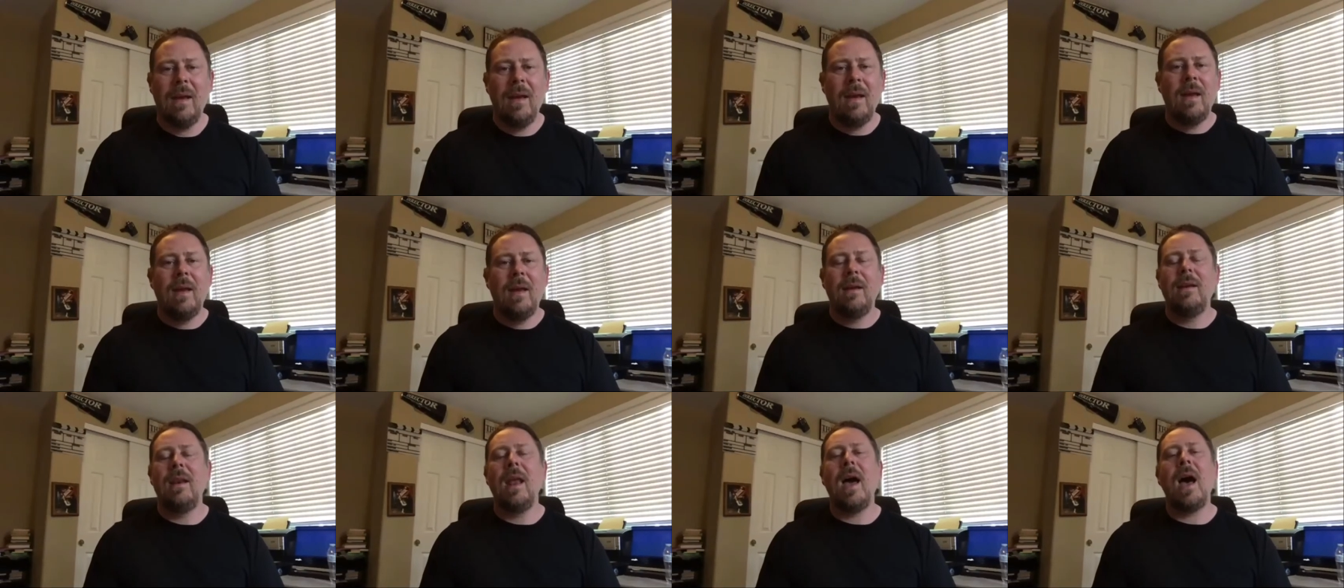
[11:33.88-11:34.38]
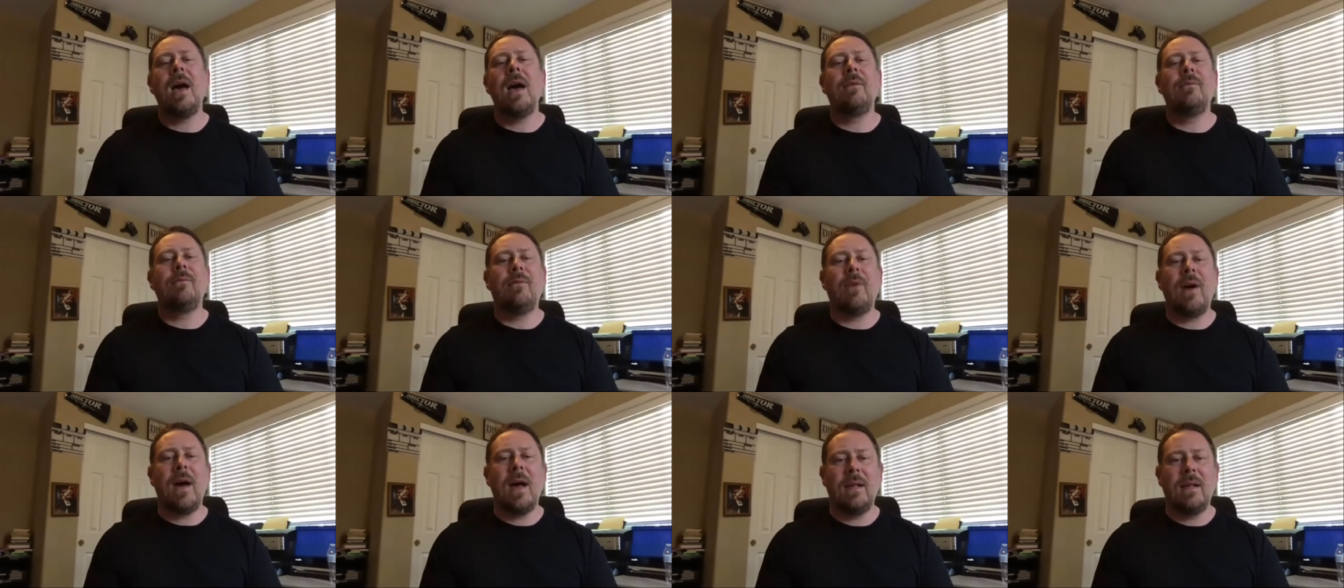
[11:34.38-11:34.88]

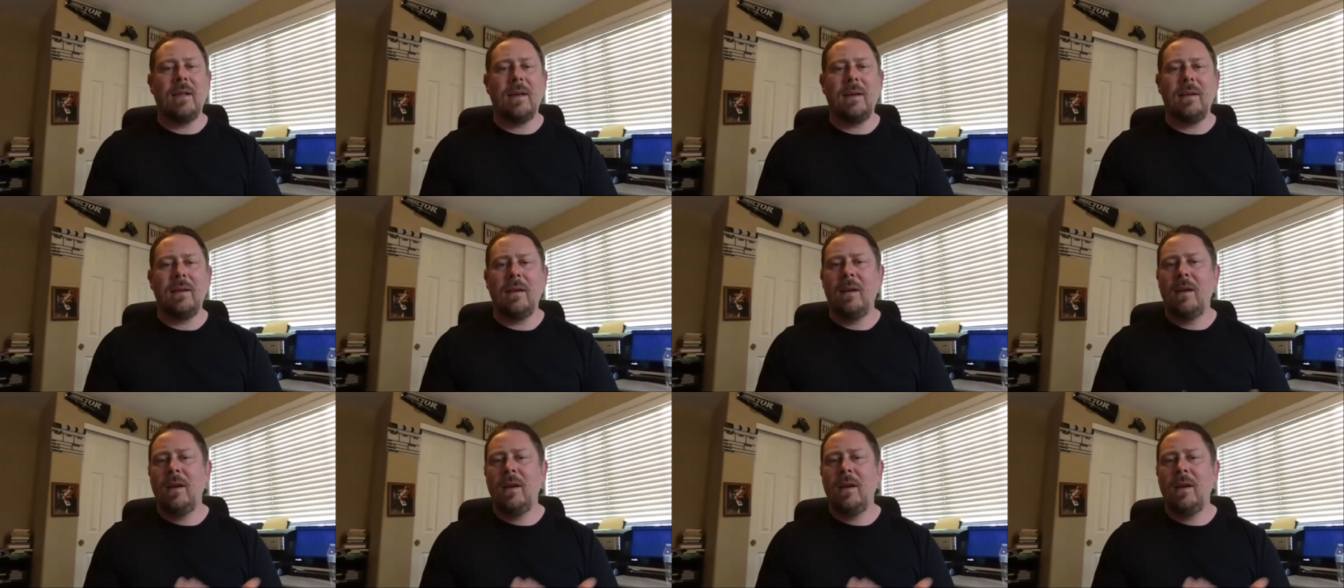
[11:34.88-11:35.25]
non-violent.